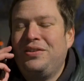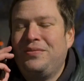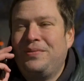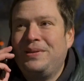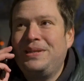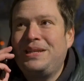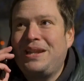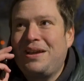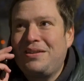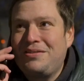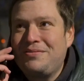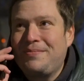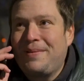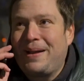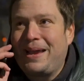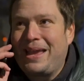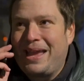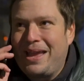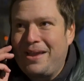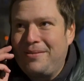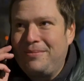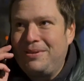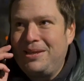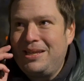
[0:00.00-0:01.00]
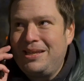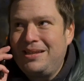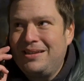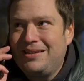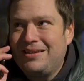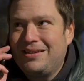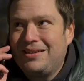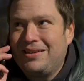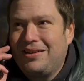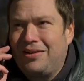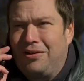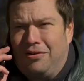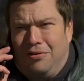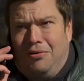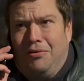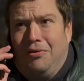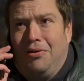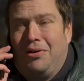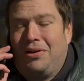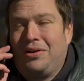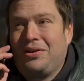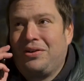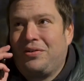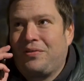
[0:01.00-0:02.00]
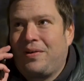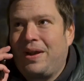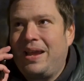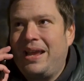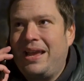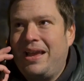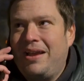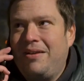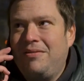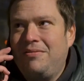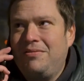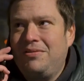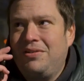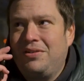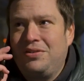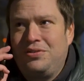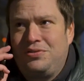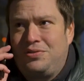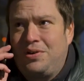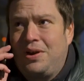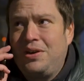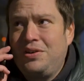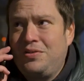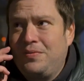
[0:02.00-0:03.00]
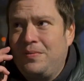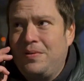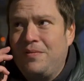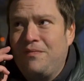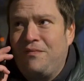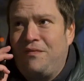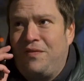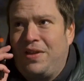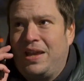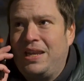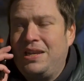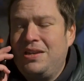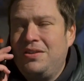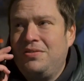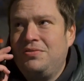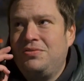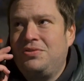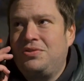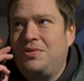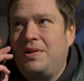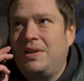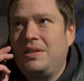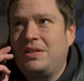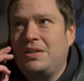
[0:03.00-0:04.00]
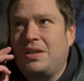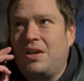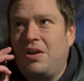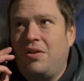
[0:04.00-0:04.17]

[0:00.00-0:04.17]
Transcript: You went down to Miami? On a greyhound? Are you trying to invent new strains of